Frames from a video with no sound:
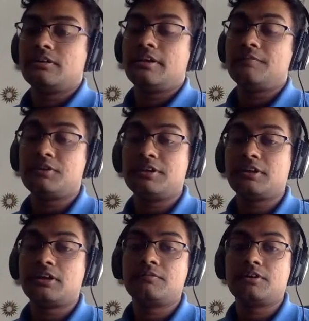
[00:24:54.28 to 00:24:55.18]
If you need to
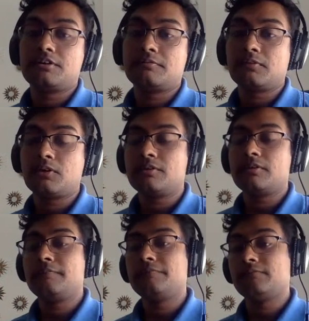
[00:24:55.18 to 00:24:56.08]
convert it to float,
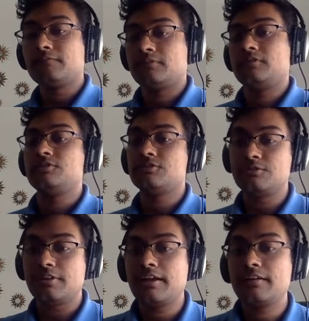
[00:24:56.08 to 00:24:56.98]
you should do
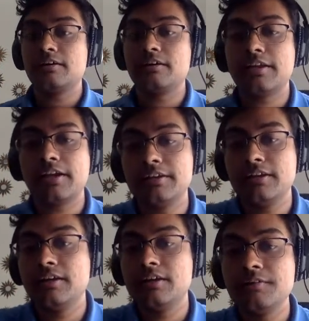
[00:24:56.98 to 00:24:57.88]
that like I did
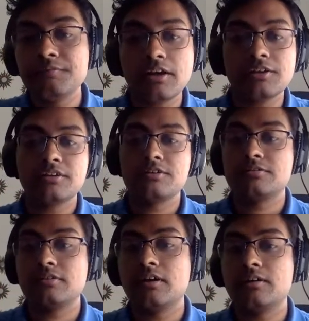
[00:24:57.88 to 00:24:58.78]
here. If not, you can
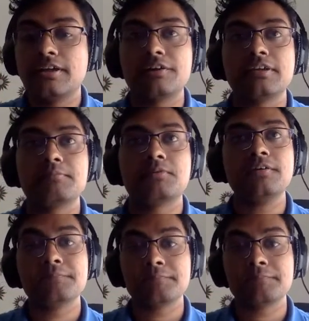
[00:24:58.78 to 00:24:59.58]
just take out that part.